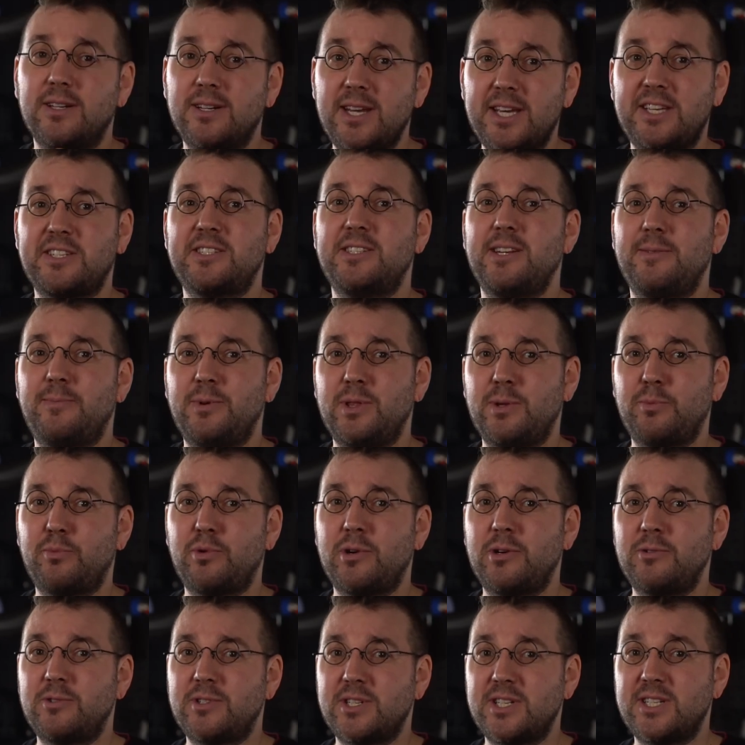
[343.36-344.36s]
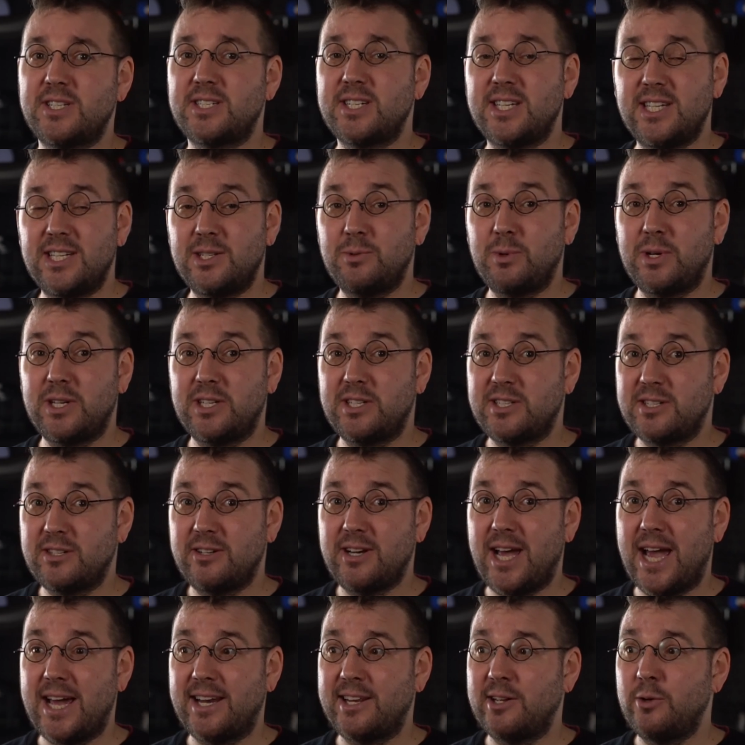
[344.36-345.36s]
Next step in the process is we're going to
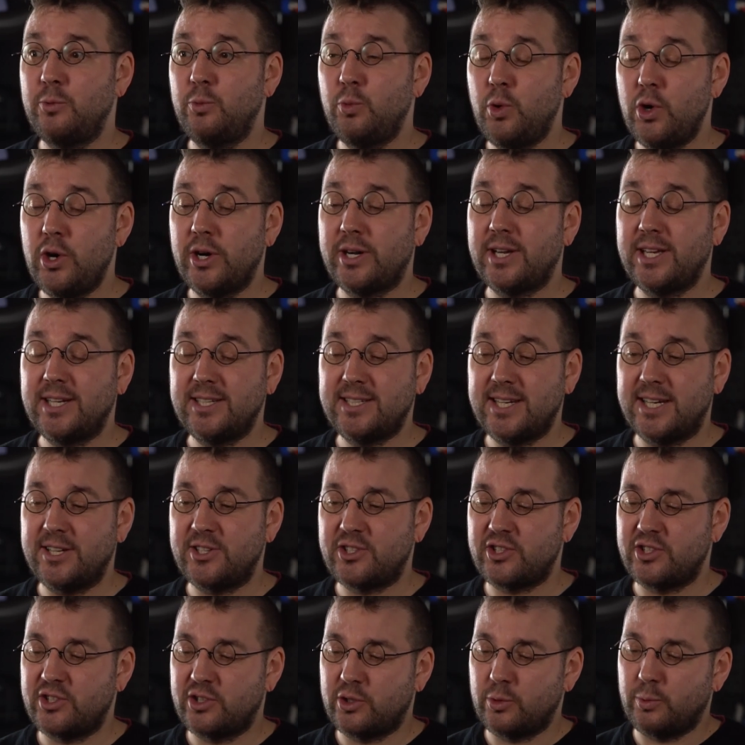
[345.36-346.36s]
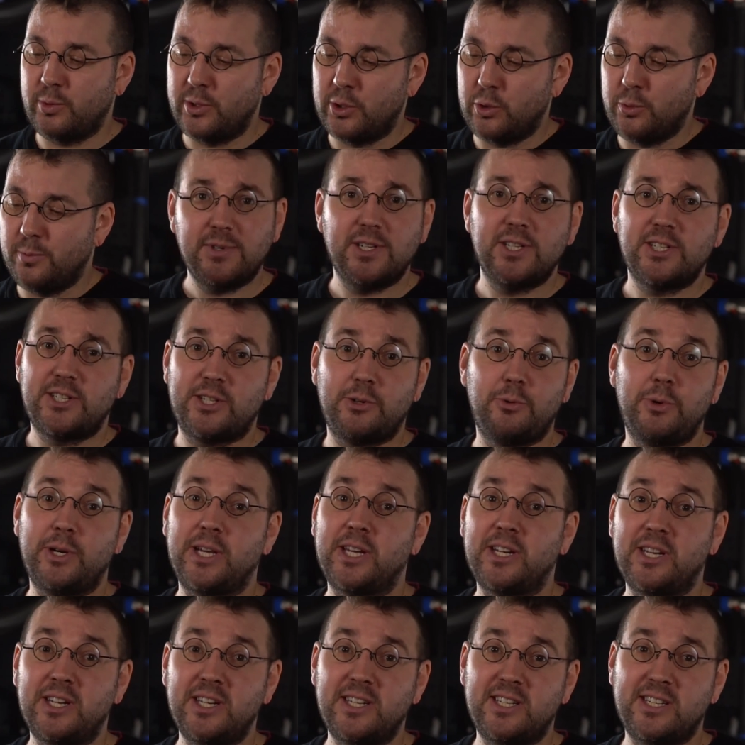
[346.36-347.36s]
start adding working tension to the wheel. So we're
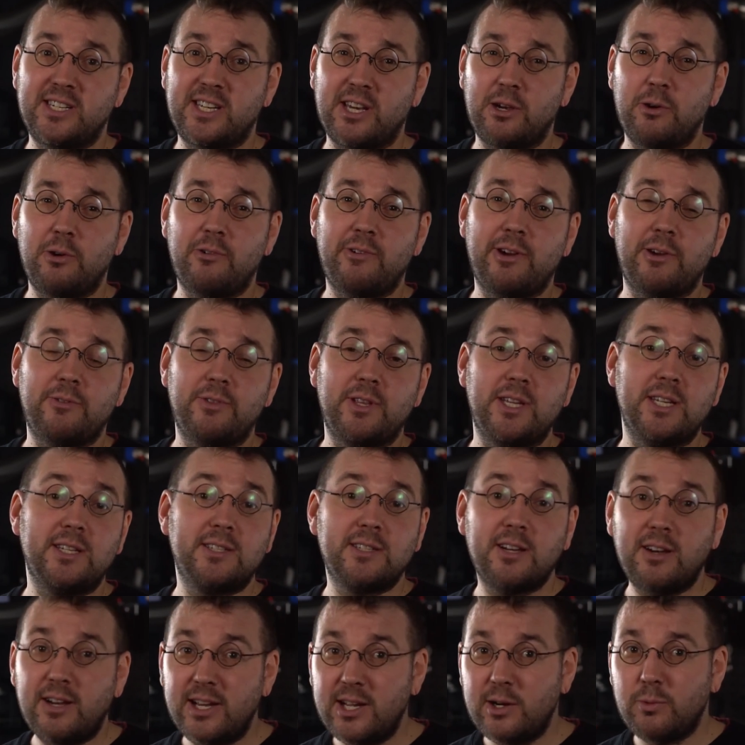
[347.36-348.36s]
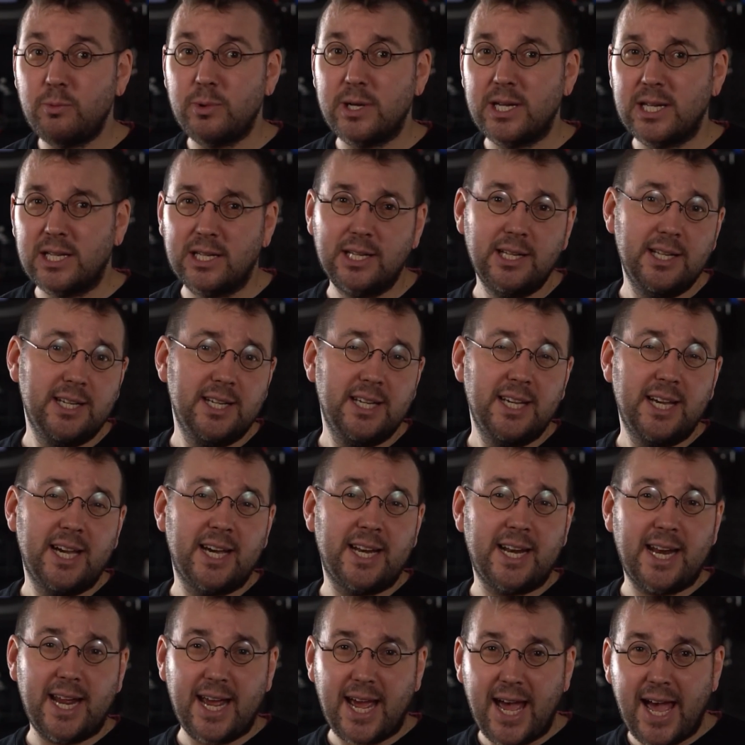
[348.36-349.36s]
going to need to go around the entire wheel
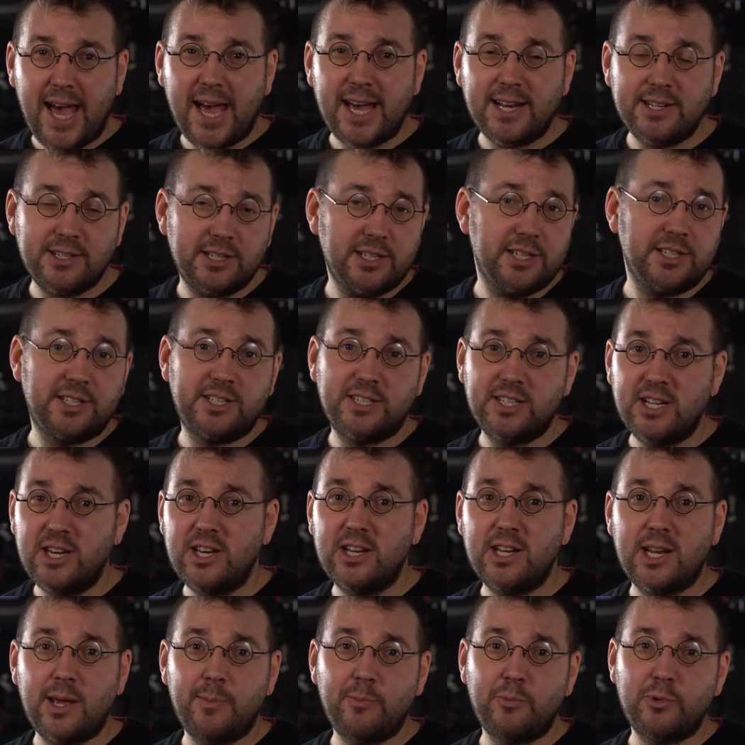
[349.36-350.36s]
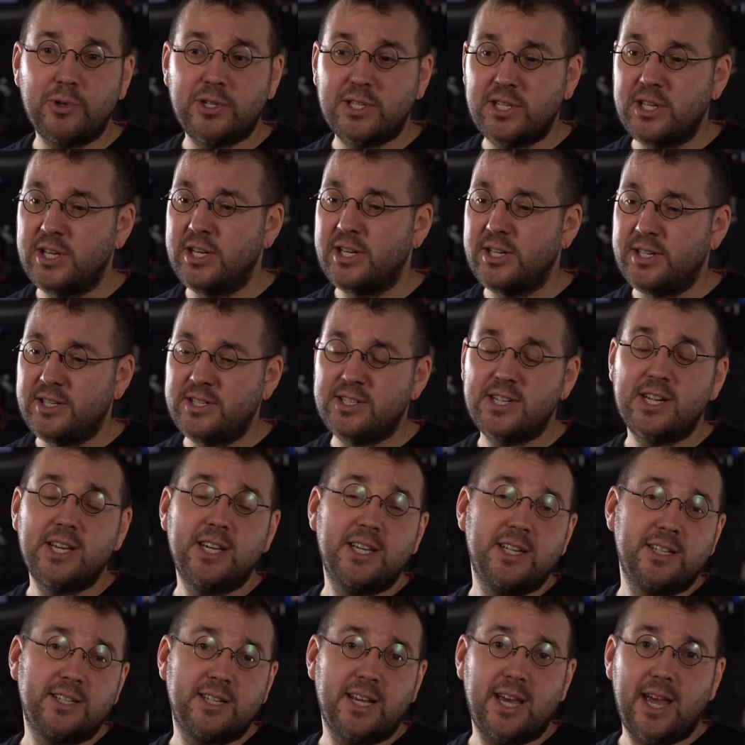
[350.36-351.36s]
and add a certain number of turns
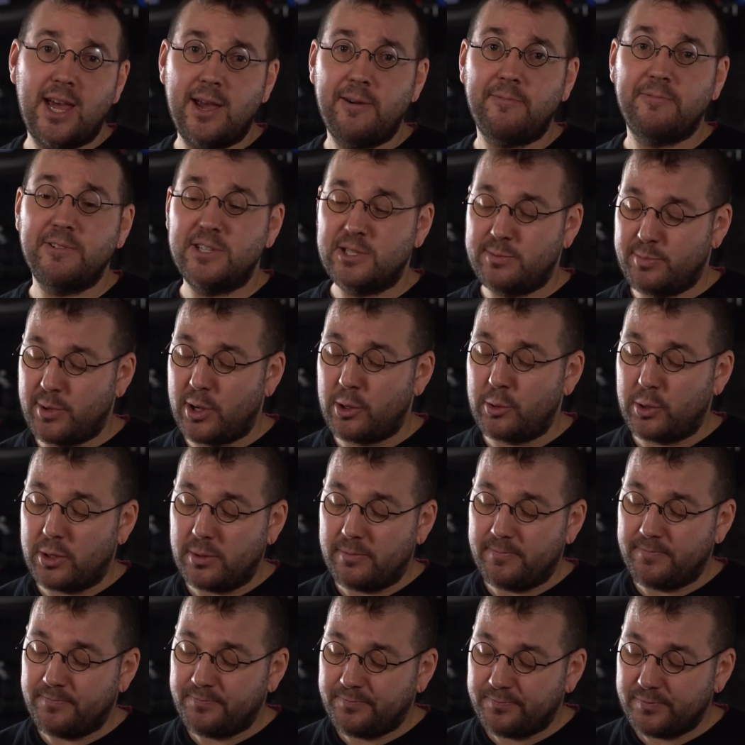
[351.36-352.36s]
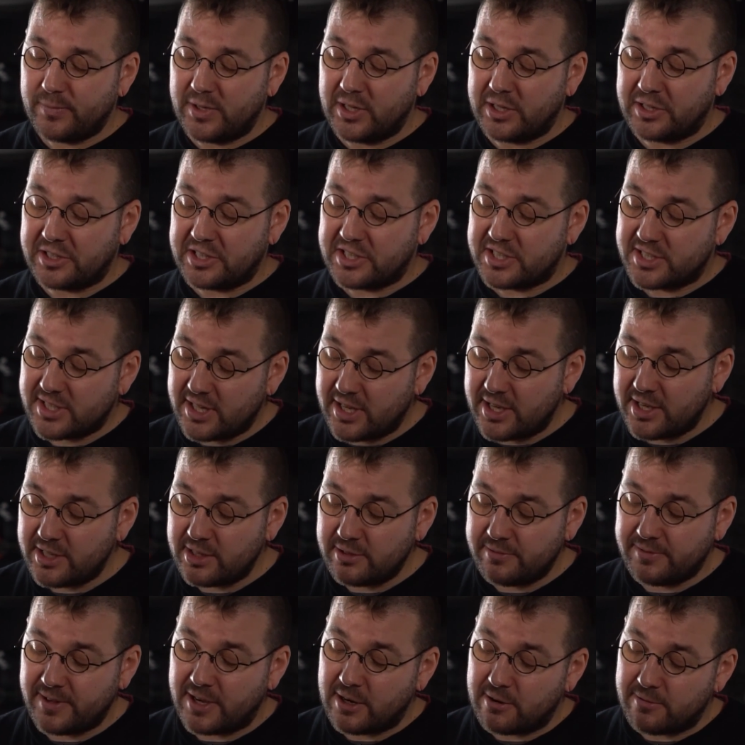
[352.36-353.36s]
to every spoke. You're going to start at
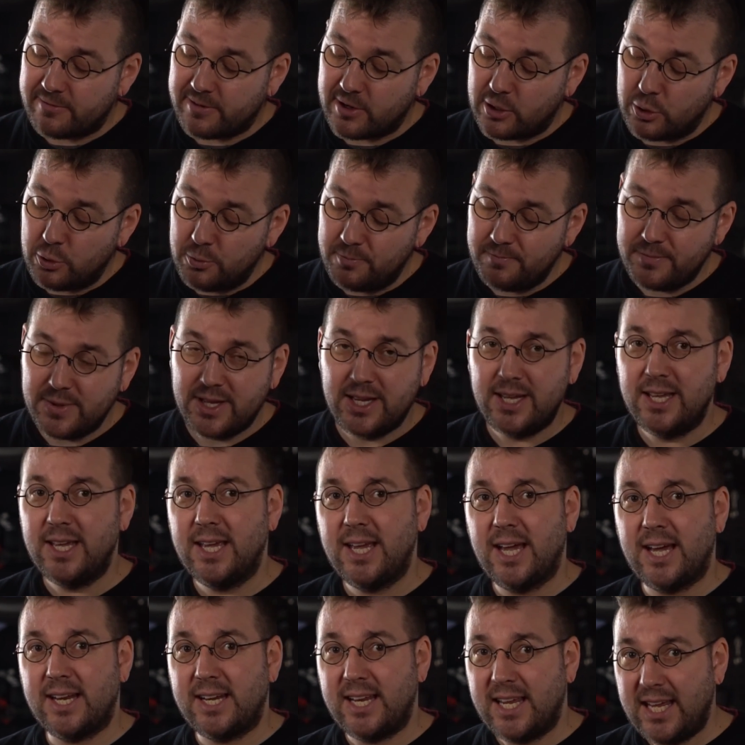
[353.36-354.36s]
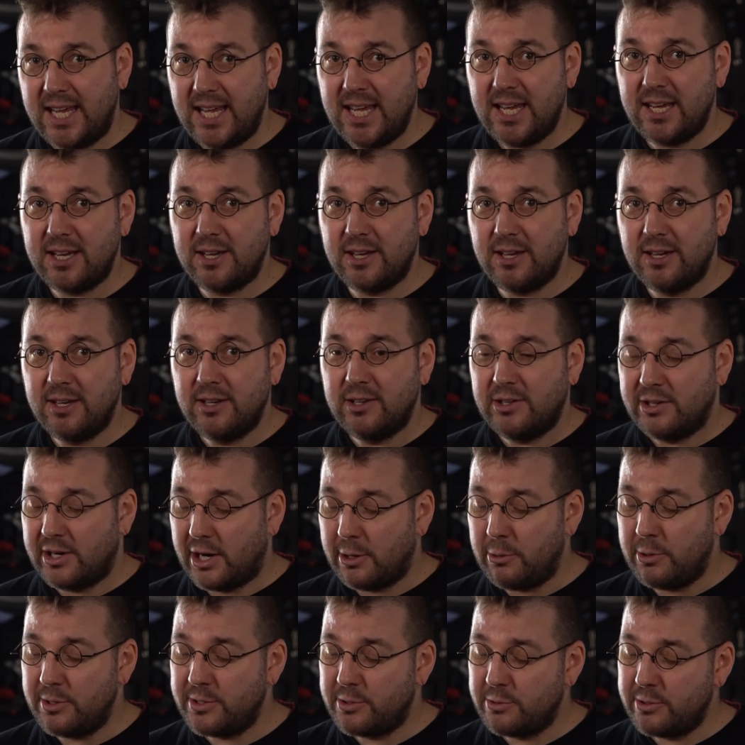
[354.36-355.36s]
the valve hole, and here I
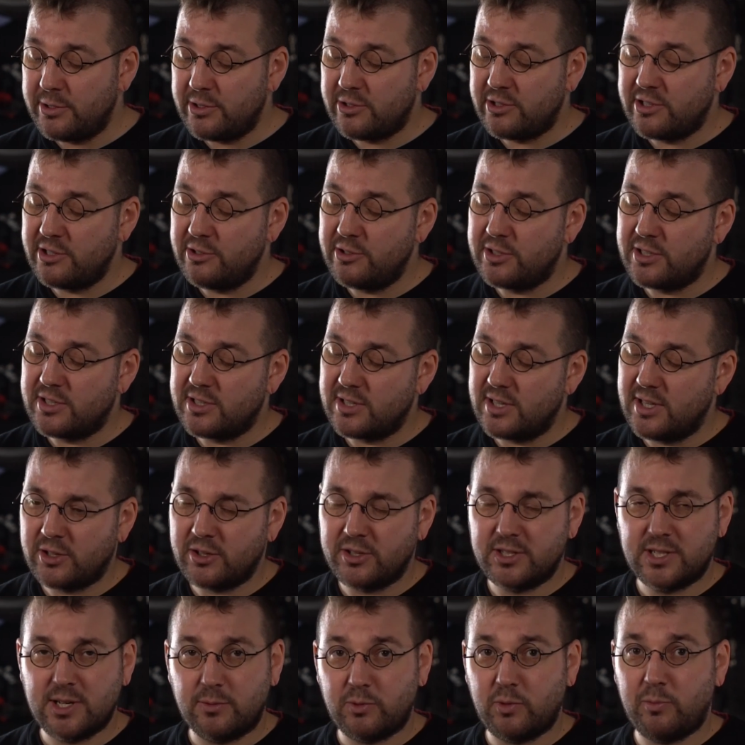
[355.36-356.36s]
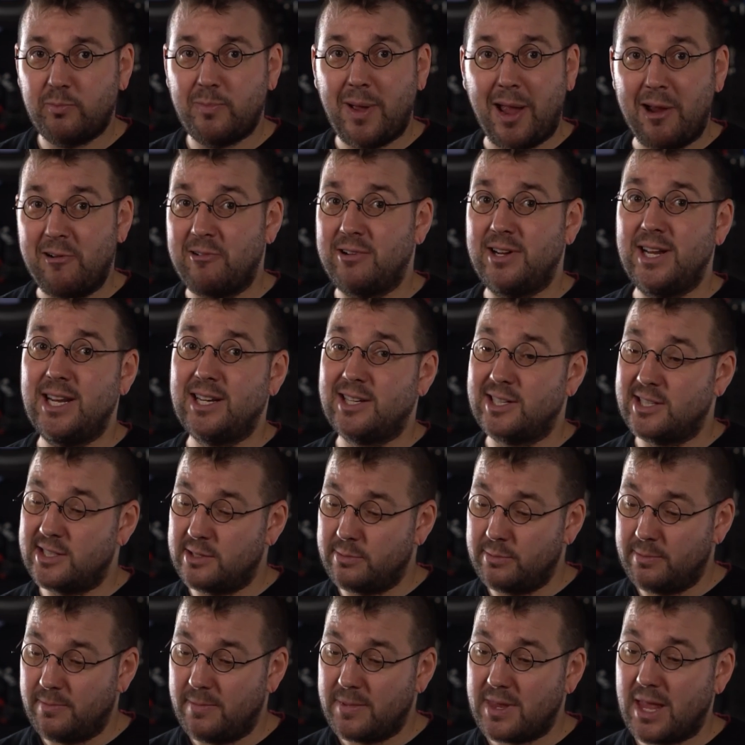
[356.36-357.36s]
want to introduce the concept of
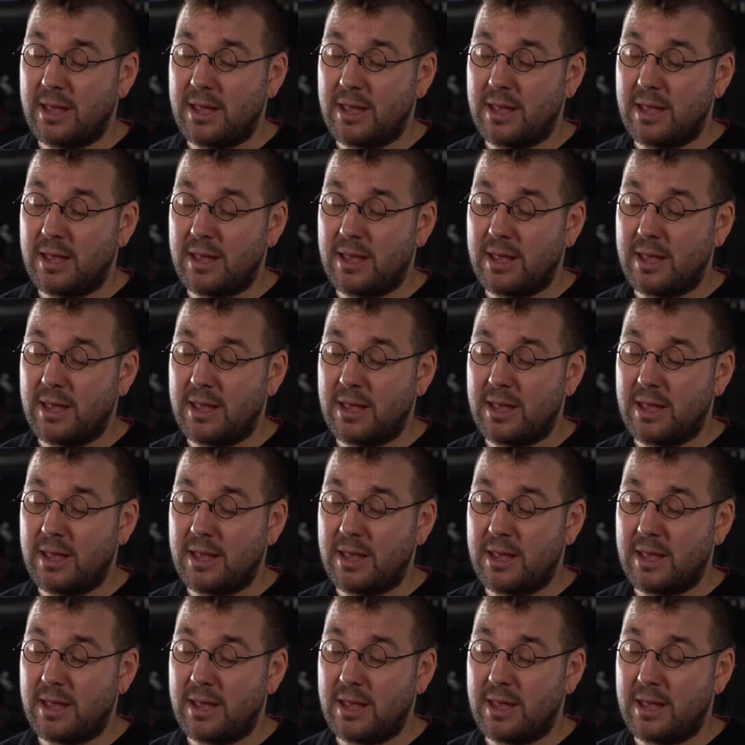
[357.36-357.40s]
parallelism.